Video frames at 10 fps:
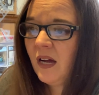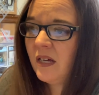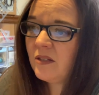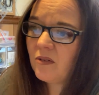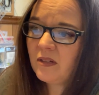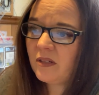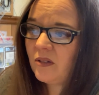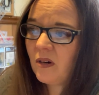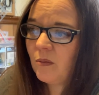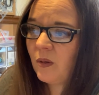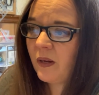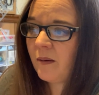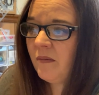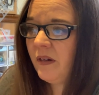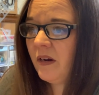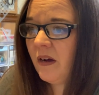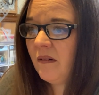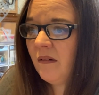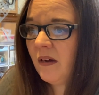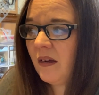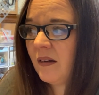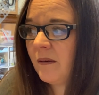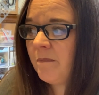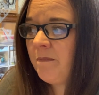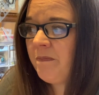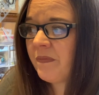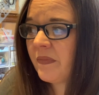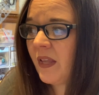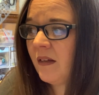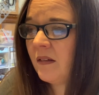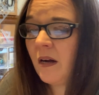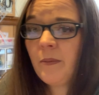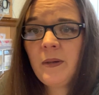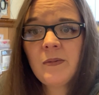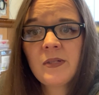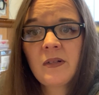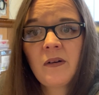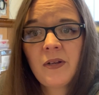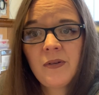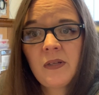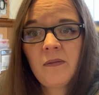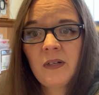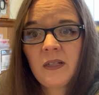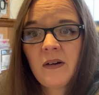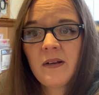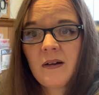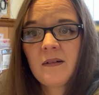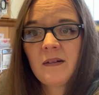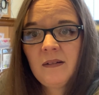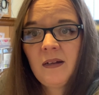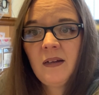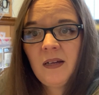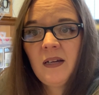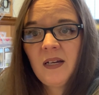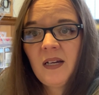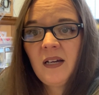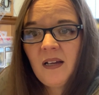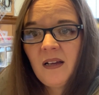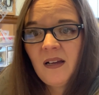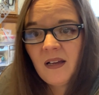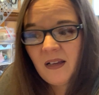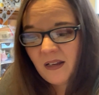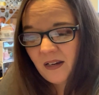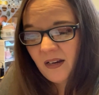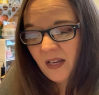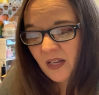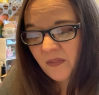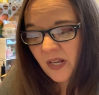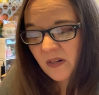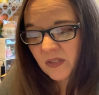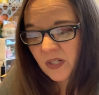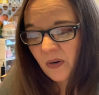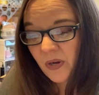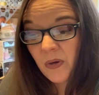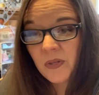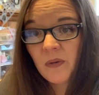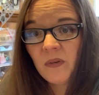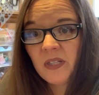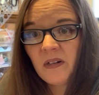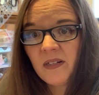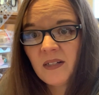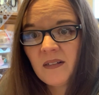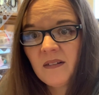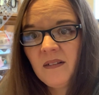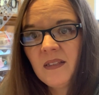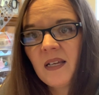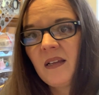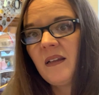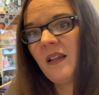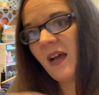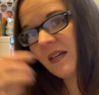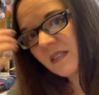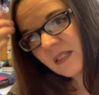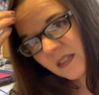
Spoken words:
it's really troubling, you know. And a lot of people start using when they're young. And if they don't start using when they're young, then that's